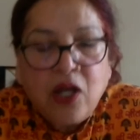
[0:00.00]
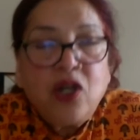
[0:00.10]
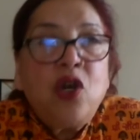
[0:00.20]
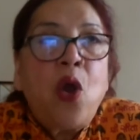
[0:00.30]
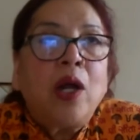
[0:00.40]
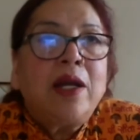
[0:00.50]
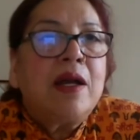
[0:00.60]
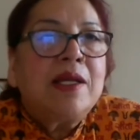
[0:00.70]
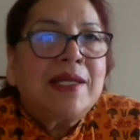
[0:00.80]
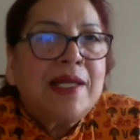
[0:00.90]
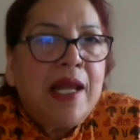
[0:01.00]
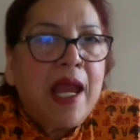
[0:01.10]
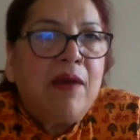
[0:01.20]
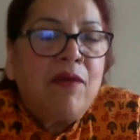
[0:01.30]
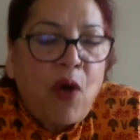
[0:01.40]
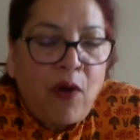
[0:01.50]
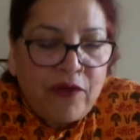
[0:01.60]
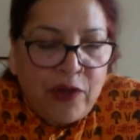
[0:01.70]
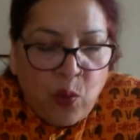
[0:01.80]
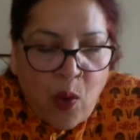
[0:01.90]
not a slave
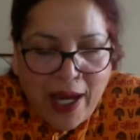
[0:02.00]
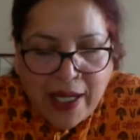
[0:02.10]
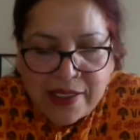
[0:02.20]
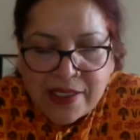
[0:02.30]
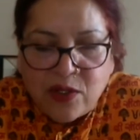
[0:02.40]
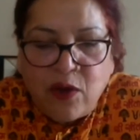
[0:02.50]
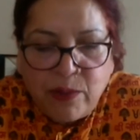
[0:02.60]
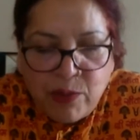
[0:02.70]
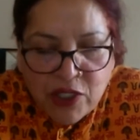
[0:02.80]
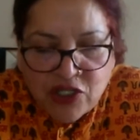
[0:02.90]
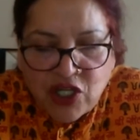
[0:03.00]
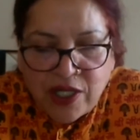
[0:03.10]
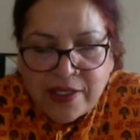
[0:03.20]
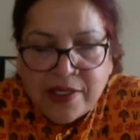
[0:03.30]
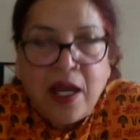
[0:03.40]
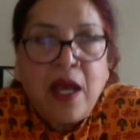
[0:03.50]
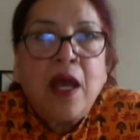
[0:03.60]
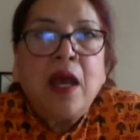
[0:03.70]
of the whites, of the Britishers.